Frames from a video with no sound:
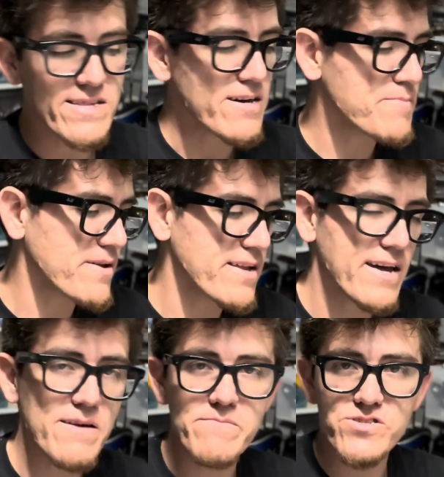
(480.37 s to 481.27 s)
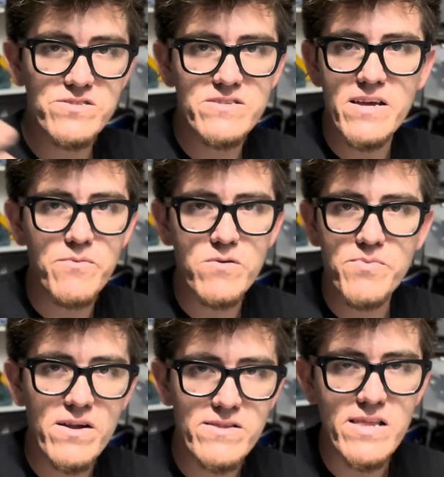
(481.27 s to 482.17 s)
up and I'm just able to print
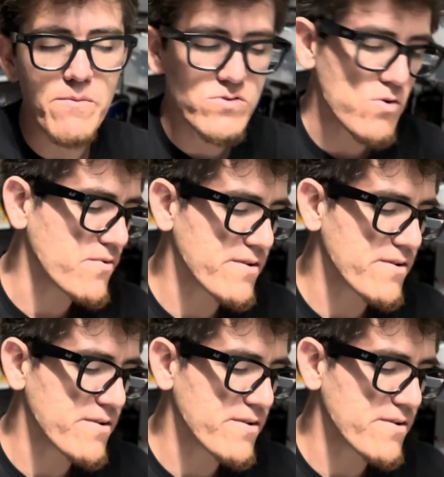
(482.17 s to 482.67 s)
out the labels over there.